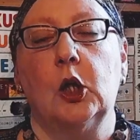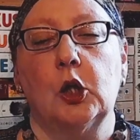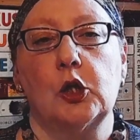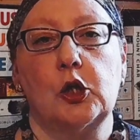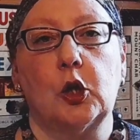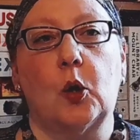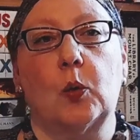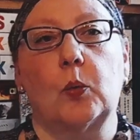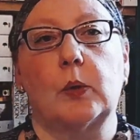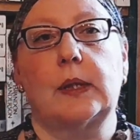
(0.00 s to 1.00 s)

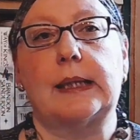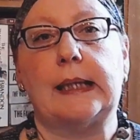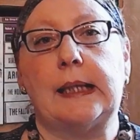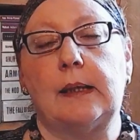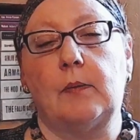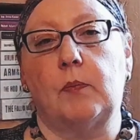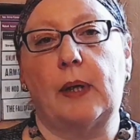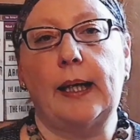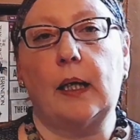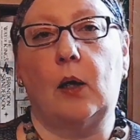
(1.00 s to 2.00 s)
So the
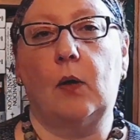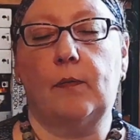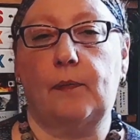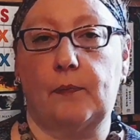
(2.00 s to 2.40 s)
way of